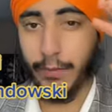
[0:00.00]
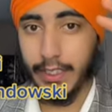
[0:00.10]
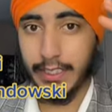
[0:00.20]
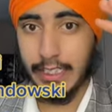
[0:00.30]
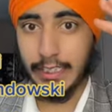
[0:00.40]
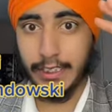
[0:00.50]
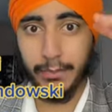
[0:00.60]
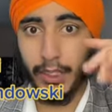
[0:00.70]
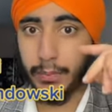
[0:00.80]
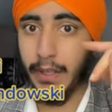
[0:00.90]
I think this list is
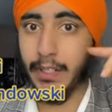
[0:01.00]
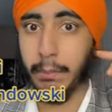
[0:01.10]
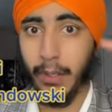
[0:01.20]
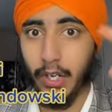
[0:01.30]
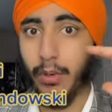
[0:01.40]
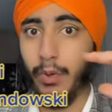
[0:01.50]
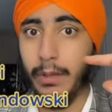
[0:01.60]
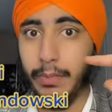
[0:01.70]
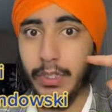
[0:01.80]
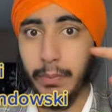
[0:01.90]
much better than part
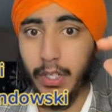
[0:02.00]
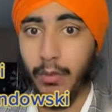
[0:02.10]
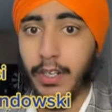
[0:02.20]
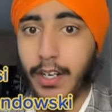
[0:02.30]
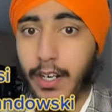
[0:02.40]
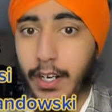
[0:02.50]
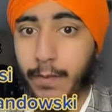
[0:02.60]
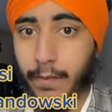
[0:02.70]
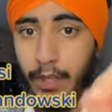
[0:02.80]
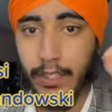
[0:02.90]
one, because part one, I
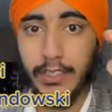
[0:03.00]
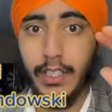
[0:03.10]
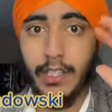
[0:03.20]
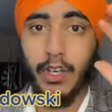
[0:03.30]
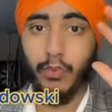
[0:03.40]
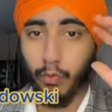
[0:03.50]
fucked it